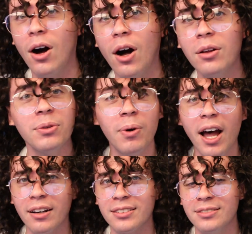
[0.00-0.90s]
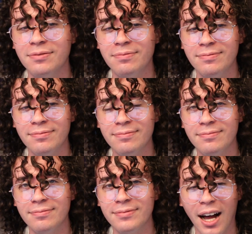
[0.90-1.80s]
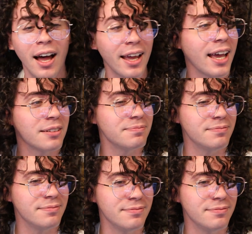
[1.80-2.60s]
All the while, I am